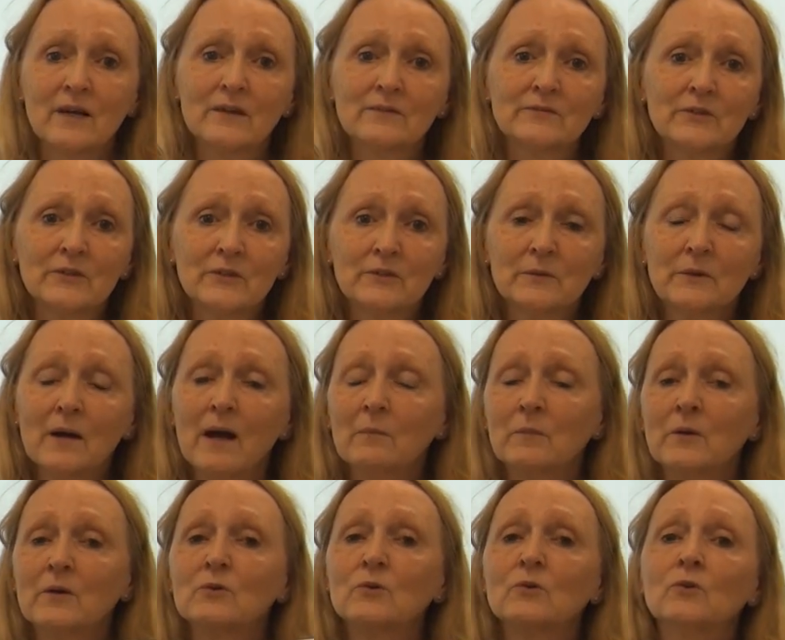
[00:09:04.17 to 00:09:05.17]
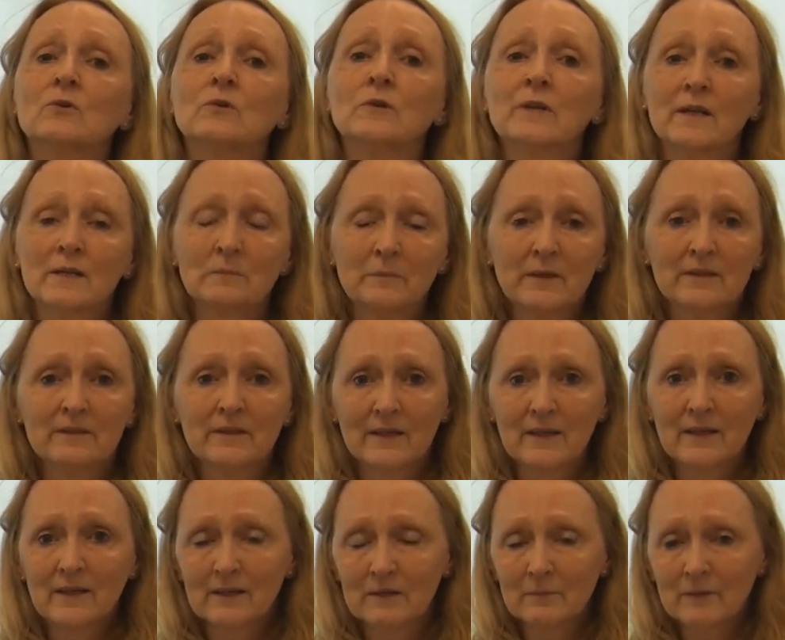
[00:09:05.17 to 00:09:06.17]
of you, and we're all going to be
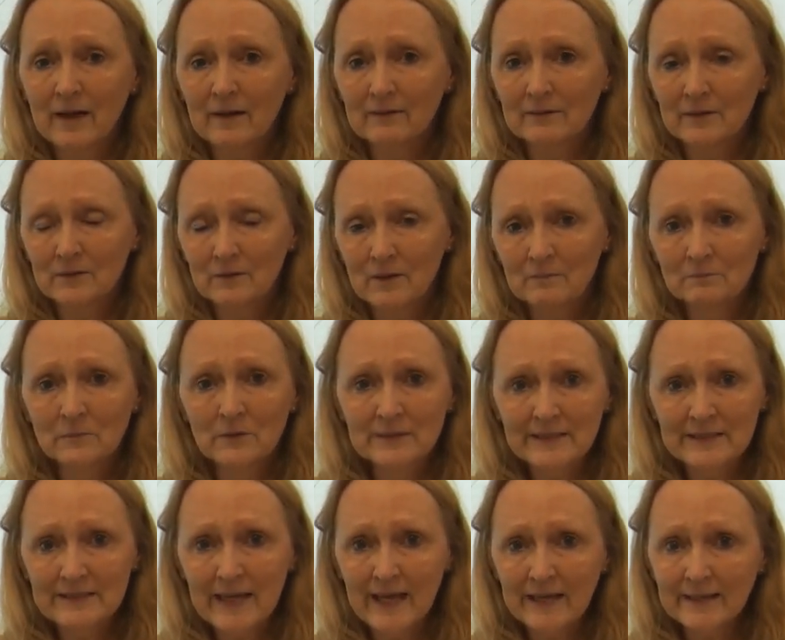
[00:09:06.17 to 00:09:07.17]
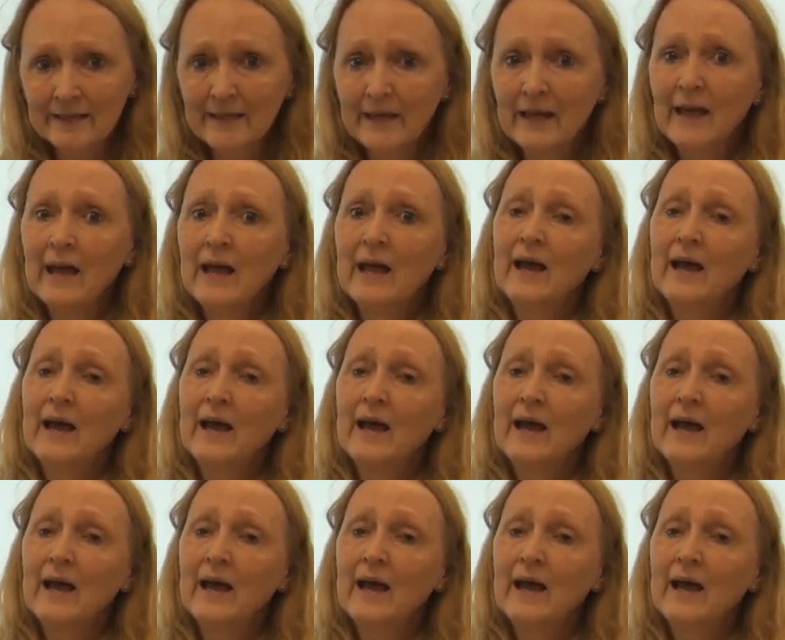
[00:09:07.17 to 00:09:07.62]
thinking about you on Monday